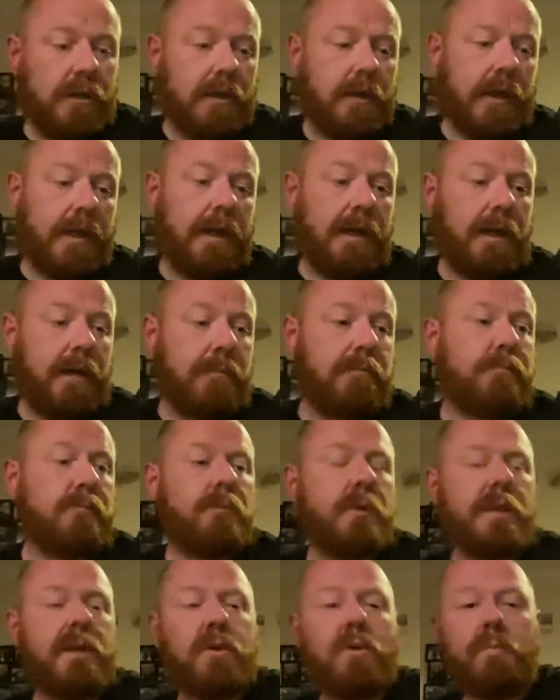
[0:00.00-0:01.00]

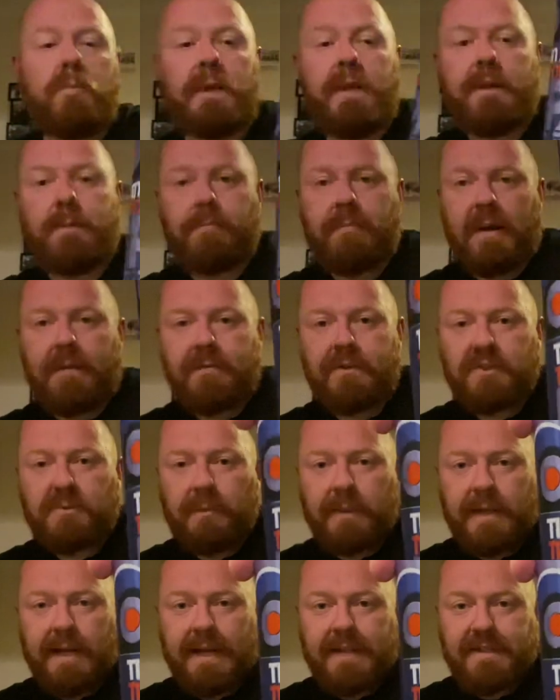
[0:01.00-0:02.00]
What they call William Brothers
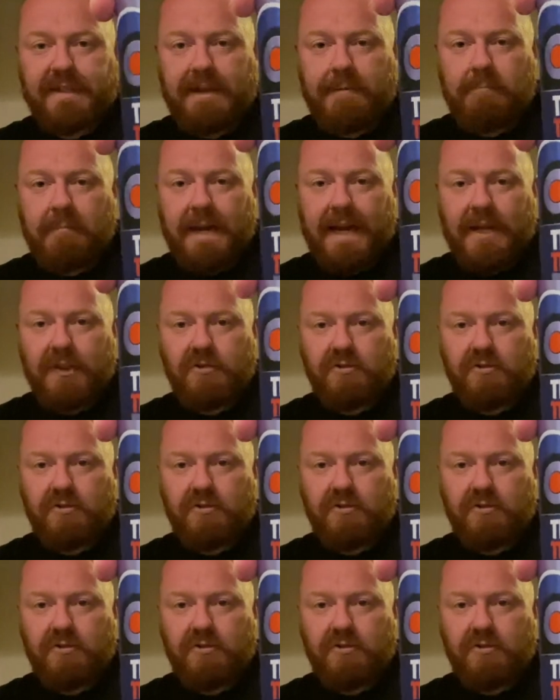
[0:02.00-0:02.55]
with their Tin Man